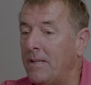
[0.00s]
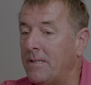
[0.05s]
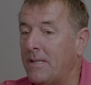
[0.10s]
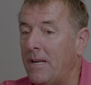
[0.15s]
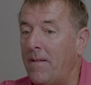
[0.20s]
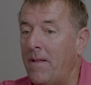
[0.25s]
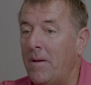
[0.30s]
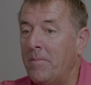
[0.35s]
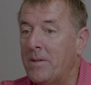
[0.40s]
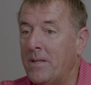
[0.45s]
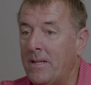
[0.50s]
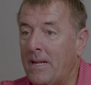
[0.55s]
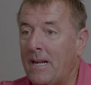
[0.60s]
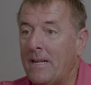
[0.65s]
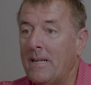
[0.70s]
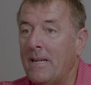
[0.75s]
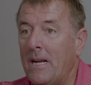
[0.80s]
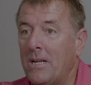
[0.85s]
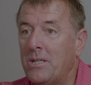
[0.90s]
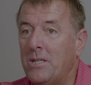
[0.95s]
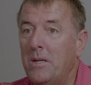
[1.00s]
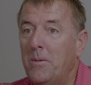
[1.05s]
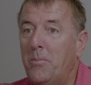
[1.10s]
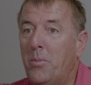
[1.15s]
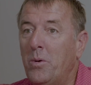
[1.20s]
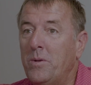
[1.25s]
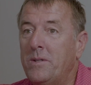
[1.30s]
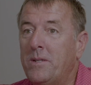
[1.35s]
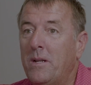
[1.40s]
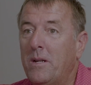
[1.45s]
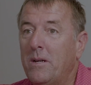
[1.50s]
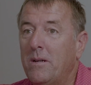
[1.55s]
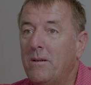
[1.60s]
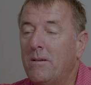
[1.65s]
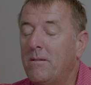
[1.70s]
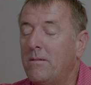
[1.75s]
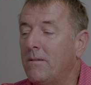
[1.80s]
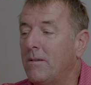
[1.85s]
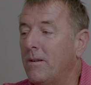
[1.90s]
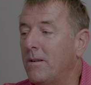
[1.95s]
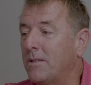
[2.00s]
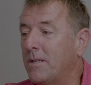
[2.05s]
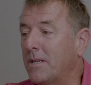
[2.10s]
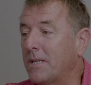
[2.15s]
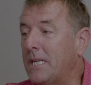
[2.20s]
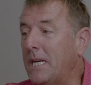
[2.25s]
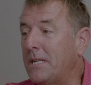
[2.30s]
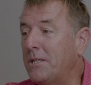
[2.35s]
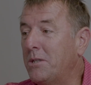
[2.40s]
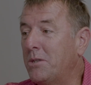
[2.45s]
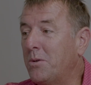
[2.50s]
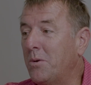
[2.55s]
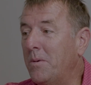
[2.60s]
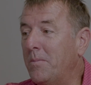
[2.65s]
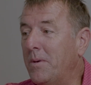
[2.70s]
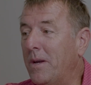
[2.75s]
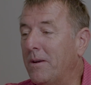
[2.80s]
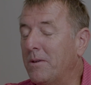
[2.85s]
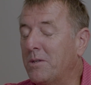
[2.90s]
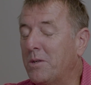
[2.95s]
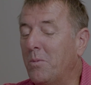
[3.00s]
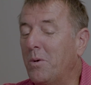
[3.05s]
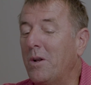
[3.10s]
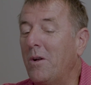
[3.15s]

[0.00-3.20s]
and Southampton hadn't actually appointed a successor to him yet.